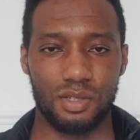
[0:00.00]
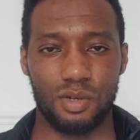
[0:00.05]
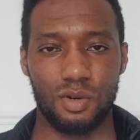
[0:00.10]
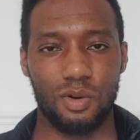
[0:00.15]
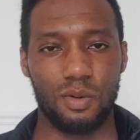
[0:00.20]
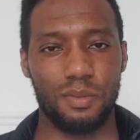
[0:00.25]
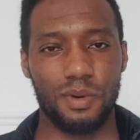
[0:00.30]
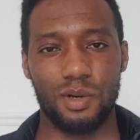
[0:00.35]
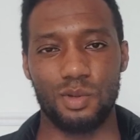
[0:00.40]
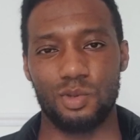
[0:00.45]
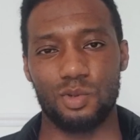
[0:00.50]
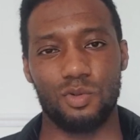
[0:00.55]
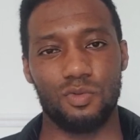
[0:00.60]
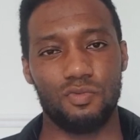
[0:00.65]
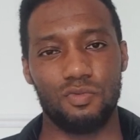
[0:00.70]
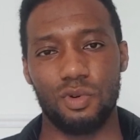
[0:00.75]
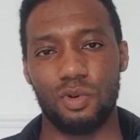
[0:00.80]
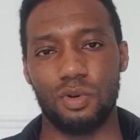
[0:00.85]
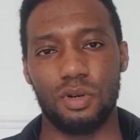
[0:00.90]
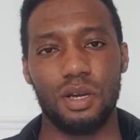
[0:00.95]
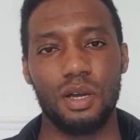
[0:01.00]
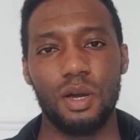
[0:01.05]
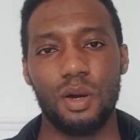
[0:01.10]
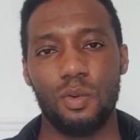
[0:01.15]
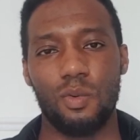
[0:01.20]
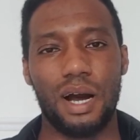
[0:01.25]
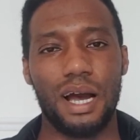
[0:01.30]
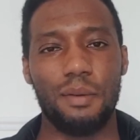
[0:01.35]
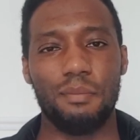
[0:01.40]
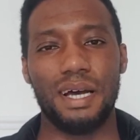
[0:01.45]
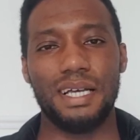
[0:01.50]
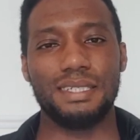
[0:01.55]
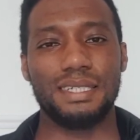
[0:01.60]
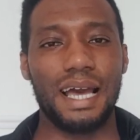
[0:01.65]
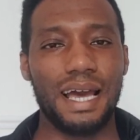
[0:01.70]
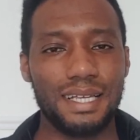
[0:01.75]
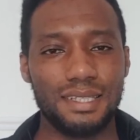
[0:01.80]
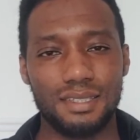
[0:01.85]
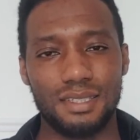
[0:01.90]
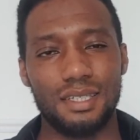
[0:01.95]
ago when I was on road, why man's
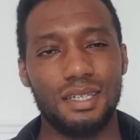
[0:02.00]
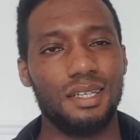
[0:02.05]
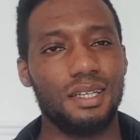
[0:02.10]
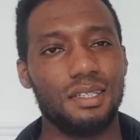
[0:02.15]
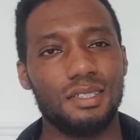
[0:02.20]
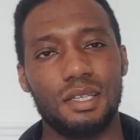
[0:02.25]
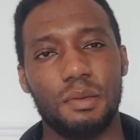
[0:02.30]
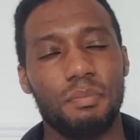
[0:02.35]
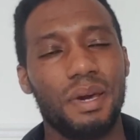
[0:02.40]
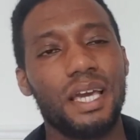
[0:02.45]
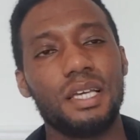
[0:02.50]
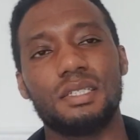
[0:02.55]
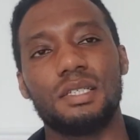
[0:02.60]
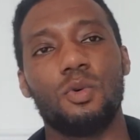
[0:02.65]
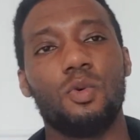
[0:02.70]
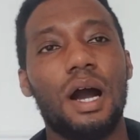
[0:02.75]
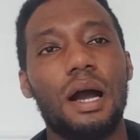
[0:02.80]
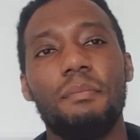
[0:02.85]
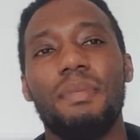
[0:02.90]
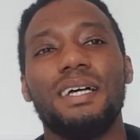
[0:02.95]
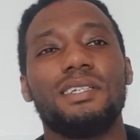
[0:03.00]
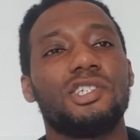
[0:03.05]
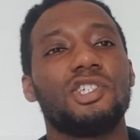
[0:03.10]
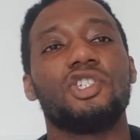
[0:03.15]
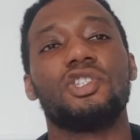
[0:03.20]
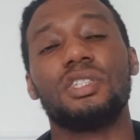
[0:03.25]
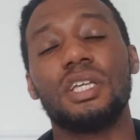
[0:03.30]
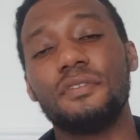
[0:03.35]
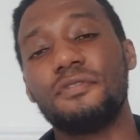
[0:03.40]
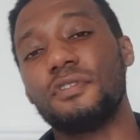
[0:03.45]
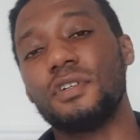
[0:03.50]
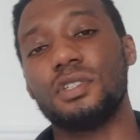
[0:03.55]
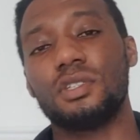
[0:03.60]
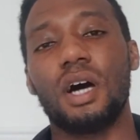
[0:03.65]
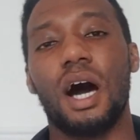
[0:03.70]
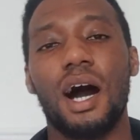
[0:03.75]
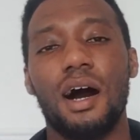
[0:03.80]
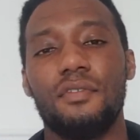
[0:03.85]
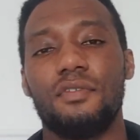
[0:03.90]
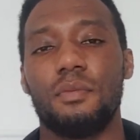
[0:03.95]
anti, innit? So basically, why man's just different to
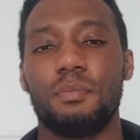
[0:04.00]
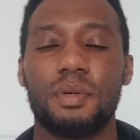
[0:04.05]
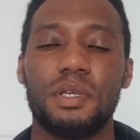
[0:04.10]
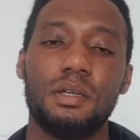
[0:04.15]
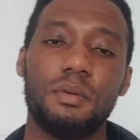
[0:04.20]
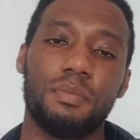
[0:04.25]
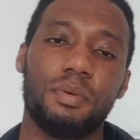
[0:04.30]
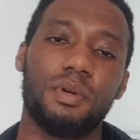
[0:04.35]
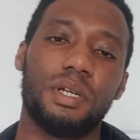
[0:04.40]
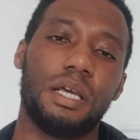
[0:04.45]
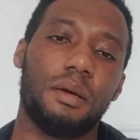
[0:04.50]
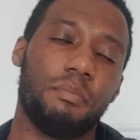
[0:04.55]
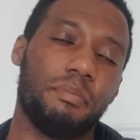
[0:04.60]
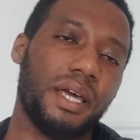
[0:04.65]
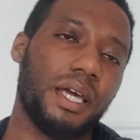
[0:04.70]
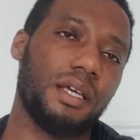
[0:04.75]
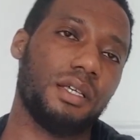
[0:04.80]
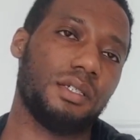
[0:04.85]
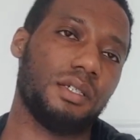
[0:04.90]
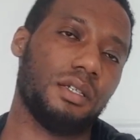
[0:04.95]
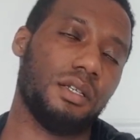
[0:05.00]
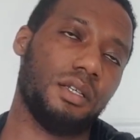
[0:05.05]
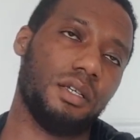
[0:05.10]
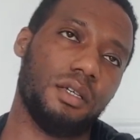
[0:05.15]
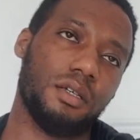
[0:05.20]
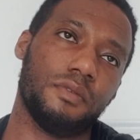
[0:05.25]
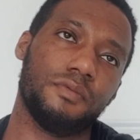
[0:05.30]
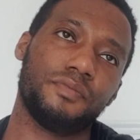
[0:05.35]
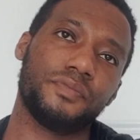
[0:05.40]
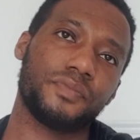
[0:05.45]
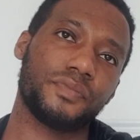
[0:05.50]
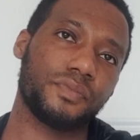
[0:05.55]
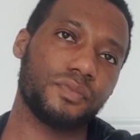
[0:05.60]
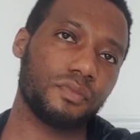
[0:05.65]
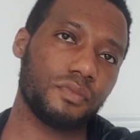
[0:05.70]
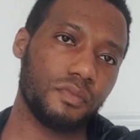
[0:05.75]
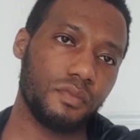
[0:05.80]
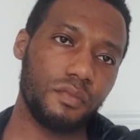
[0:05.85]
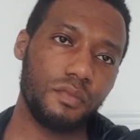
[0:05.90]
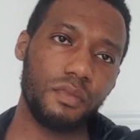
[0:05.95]
other people, innit? Basically,
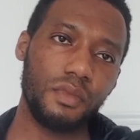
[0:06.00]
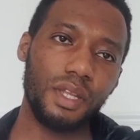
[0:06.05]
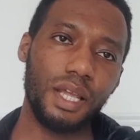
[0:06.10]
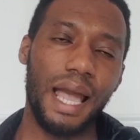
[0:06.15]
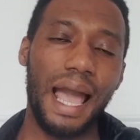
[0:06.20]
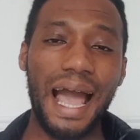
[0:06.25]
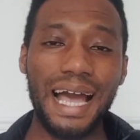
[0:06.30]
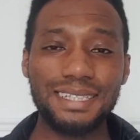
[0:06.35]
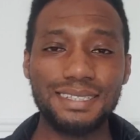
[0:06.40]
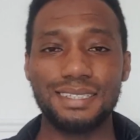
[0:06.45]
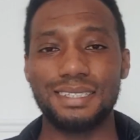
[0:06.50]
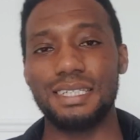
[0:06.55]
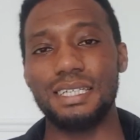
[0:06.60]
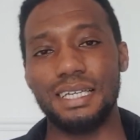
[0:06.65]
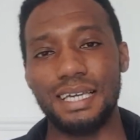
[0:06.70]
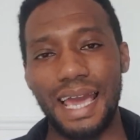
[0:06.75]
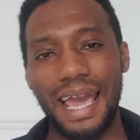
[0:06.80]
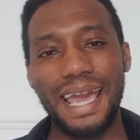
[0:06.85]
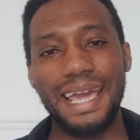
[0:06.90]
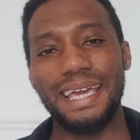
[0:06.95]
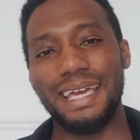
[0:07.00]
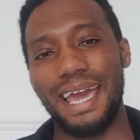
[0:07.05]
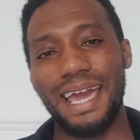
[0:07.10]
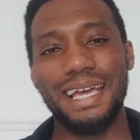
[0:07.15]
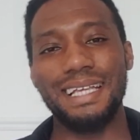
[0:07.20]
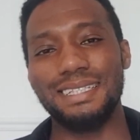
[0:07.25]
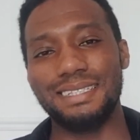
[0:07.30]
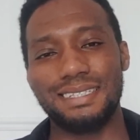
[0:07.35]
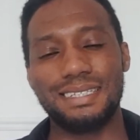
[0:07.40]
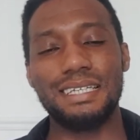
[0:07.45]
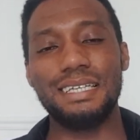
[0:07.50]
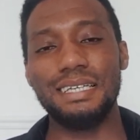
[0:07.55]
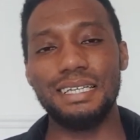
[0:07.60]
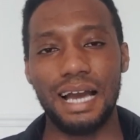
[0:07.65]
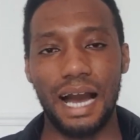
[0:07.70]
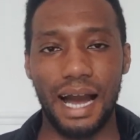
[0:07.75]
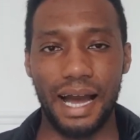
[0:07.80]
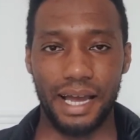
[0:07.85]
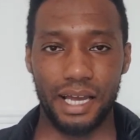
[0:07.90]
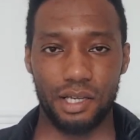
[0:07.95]
anti,
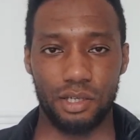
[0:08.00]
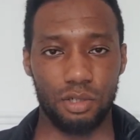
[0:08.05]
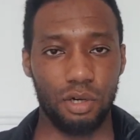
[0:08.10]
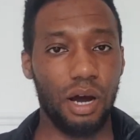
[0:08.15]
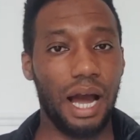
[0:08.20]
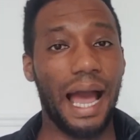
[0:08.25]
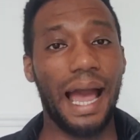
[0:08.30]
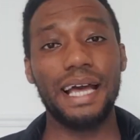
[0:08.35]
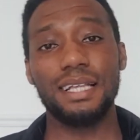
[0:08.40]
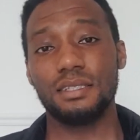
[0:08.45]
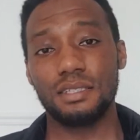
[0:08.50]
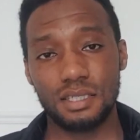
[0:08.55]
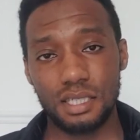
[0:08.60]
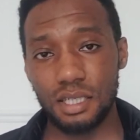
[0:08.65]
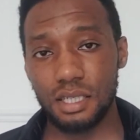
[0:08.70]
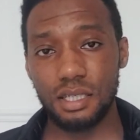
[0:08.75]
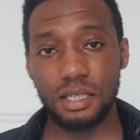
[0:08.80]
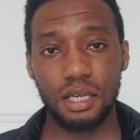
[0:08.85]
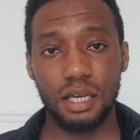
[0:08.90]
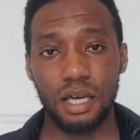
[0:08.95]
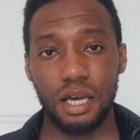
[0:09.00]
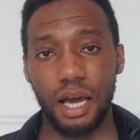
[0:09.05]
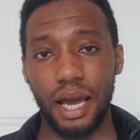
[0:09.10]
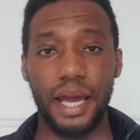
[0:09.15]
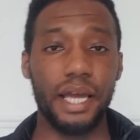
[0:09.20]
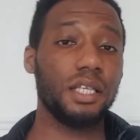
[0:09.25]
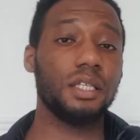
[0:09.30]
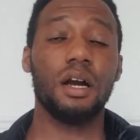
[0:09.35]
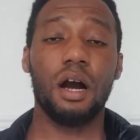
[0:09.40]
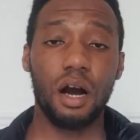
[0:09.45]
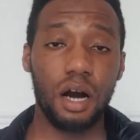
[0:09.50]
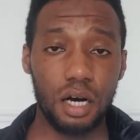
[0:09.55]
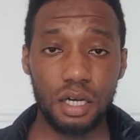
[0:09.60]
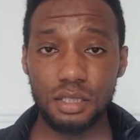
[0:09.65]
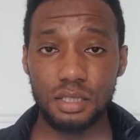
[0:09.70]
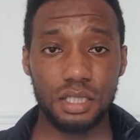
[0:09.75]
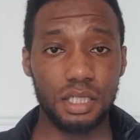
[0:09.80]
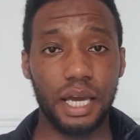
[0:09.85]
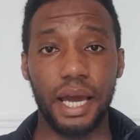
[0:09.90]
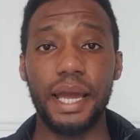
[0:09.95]
A-N-T-I, not anti, I ain't your
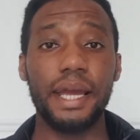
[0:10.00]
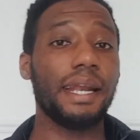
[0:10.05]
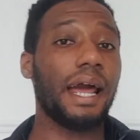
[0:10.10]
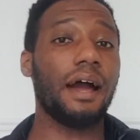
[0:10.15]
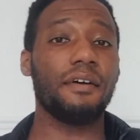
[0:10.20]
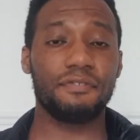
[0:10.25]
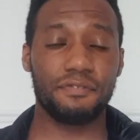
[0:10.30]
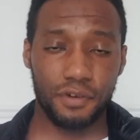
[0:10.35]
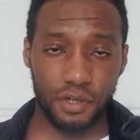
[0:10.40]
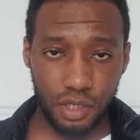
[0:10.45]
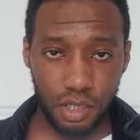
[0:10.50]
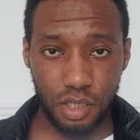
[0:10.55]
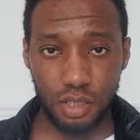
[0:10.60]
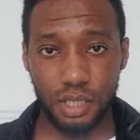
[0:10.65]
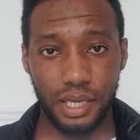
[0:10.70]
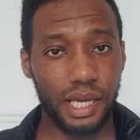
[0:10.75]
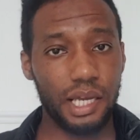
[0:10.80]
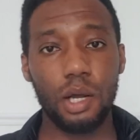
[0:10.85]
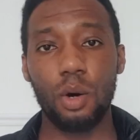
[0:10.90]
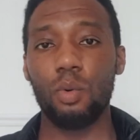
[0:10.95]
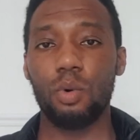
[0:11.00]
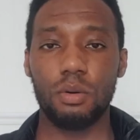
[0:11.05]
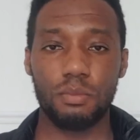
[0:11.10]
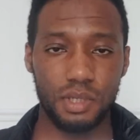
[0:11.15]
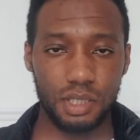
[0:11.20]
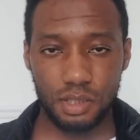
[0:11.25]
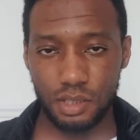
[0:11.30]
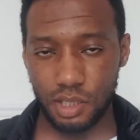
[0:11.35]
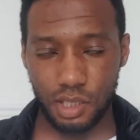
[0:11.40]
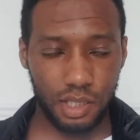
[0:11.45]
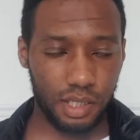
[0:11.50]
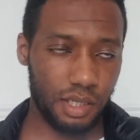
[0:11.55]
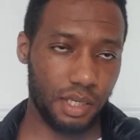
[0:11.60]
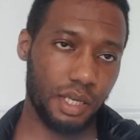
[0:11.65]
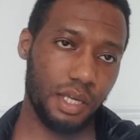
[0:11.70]
auntie, I ain't African, I ain't a woman, yeah?